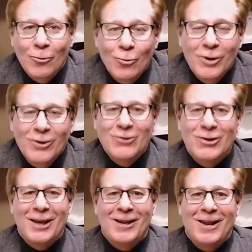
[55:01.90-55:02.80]
Real
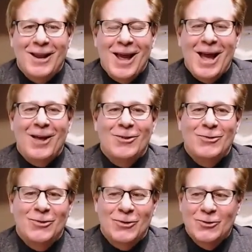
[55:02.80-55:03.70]
estate
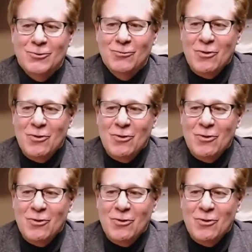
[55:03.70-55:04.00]
has this